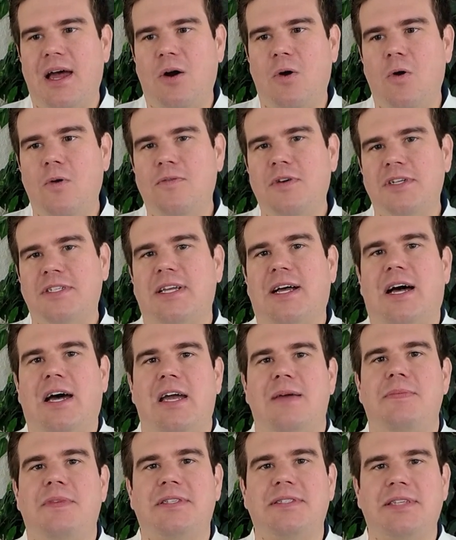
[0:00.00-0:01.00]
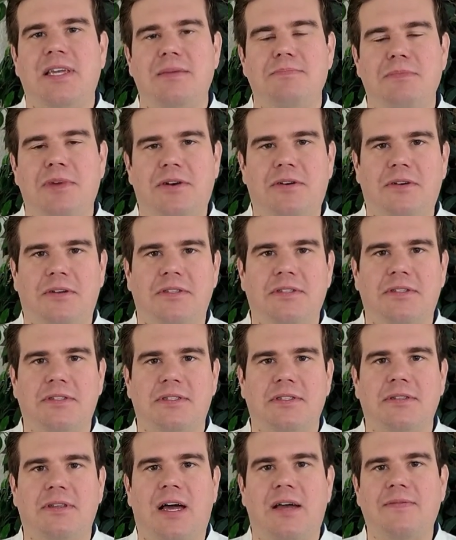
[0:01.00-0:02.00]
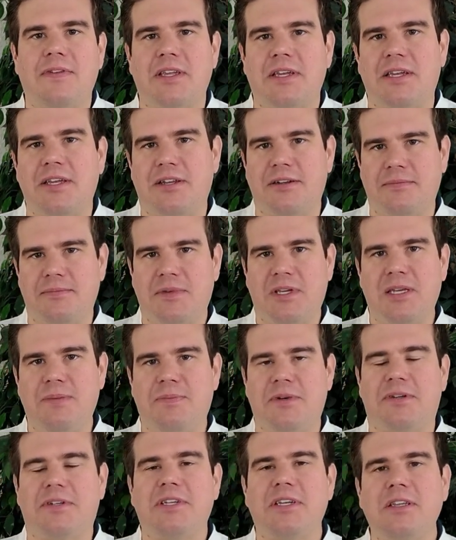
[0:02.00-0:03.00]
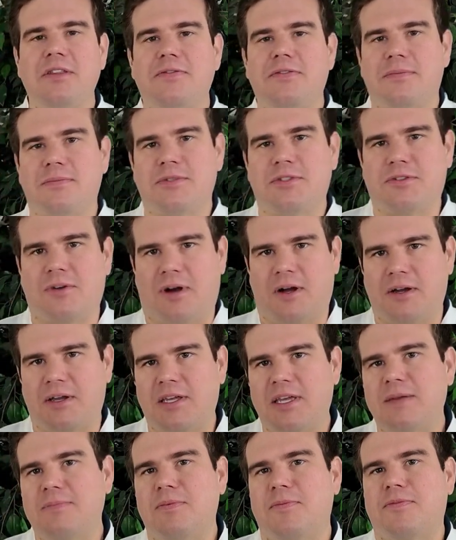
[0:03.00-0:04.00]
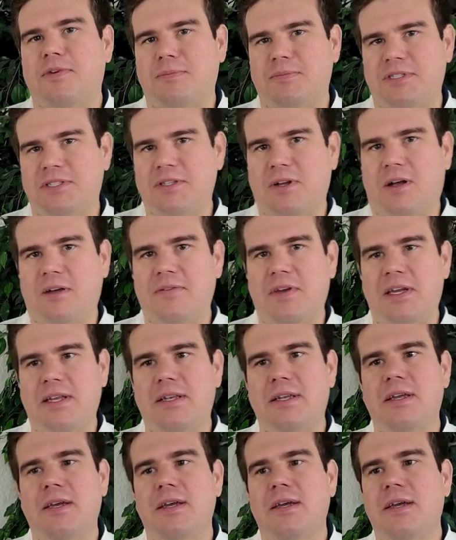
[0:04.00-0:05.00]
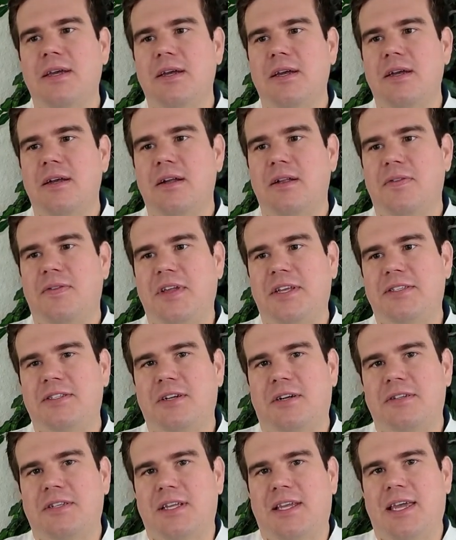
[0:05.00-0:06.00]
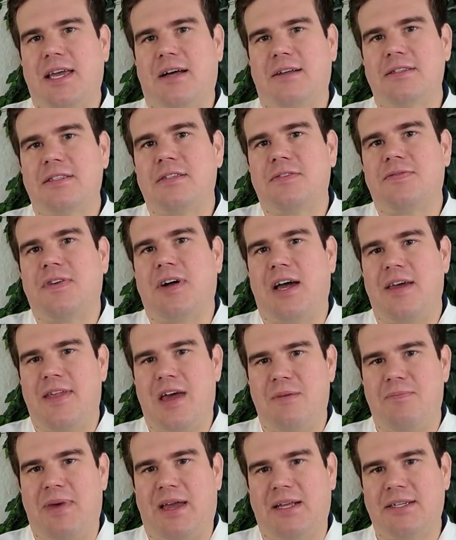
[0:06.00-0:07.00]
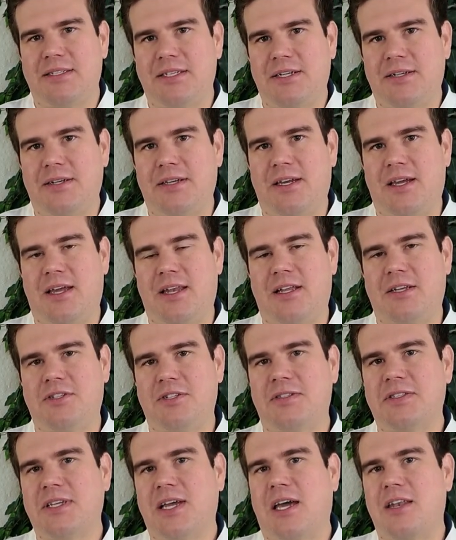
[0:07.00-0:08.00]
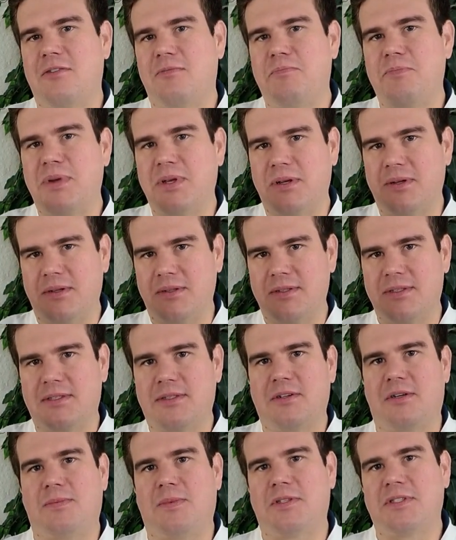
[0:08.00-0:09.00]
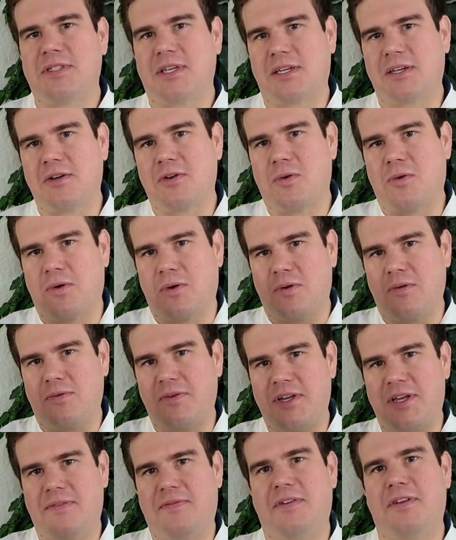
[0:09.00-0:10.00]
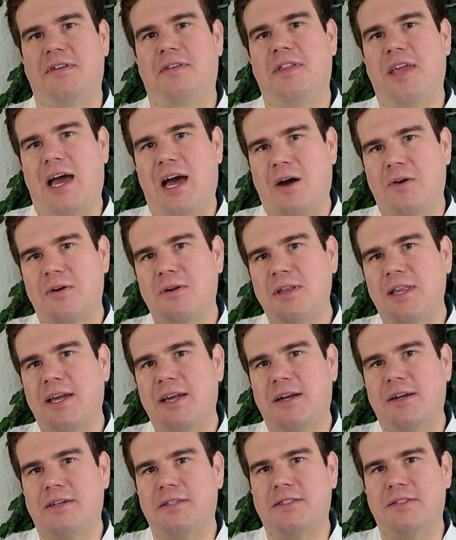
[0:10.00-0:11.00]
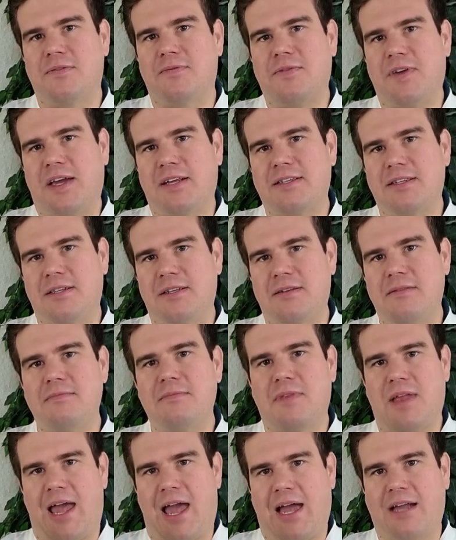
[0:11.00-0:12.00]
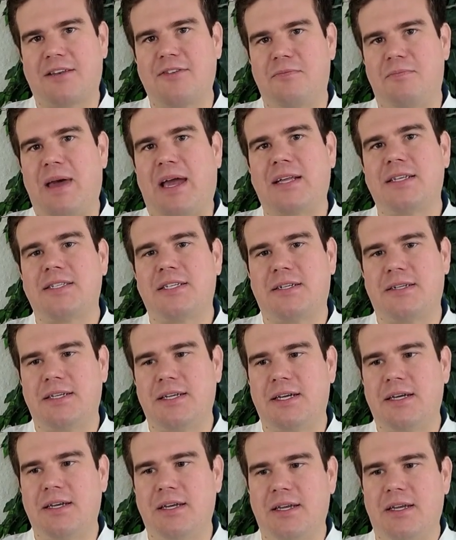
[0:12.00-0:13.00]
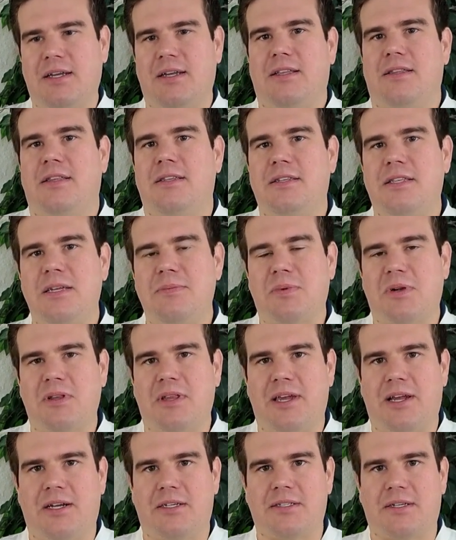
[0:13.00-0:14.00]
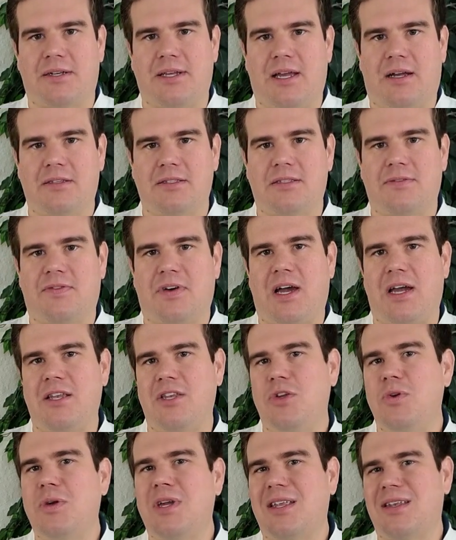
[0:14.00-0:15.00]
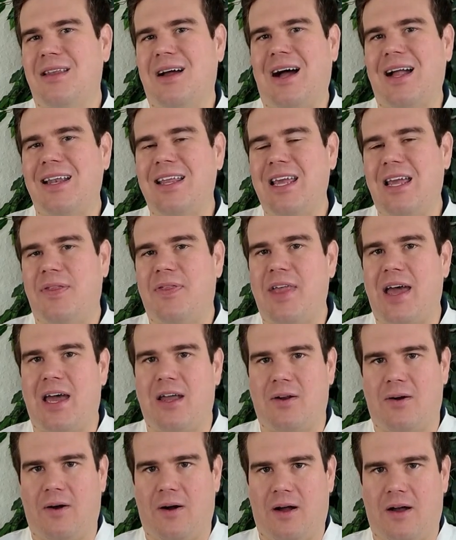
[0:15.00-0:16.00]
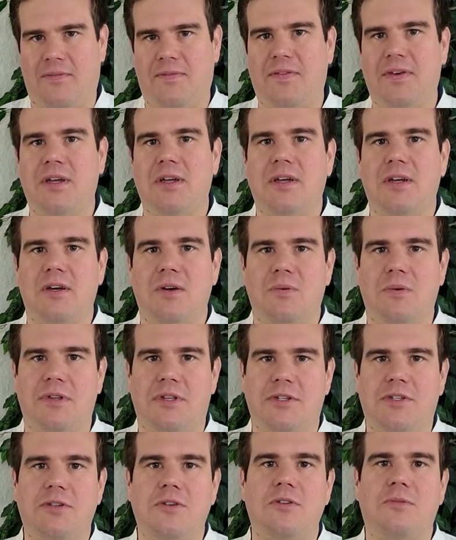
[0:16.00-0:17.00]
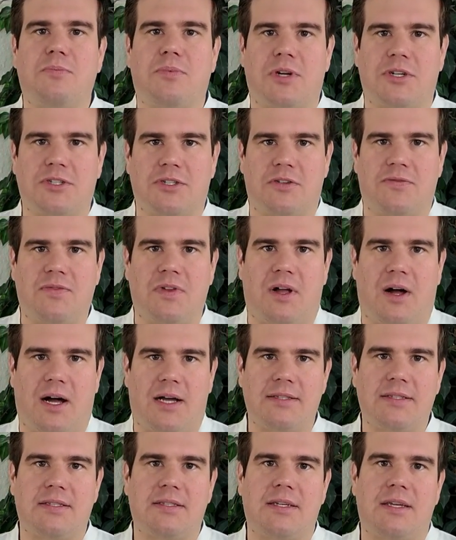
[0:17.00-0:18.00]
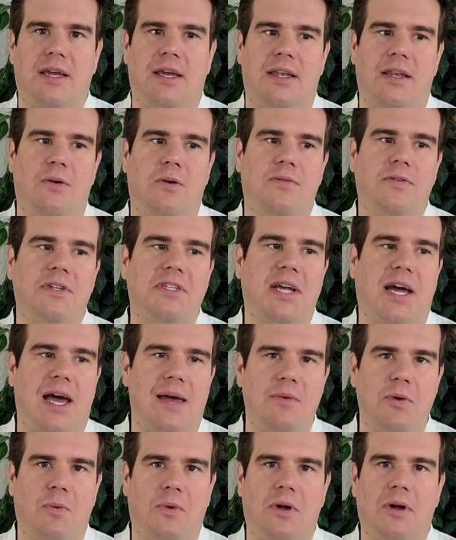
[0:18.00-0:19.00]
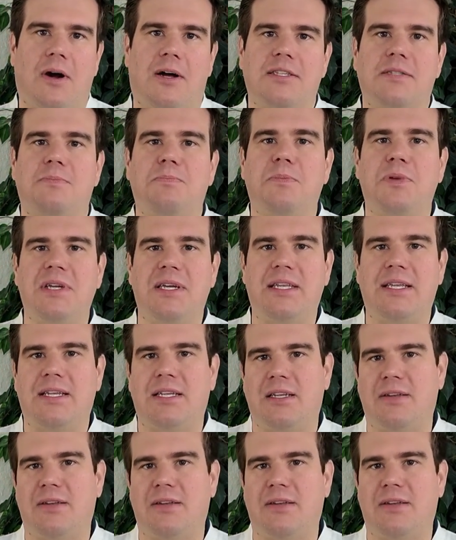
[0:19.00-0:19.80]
Over time, the same minerals and saliva that keep your teeth from strong and keep them from dissolving, they start to calcify that bacteria, and it just kind of builds almost like a coral reef. The outer layer is infected, active bacteria. The deeper layers are calcified. You cannot get that off with a toothbrush or floss. And over time, it will cause bleeding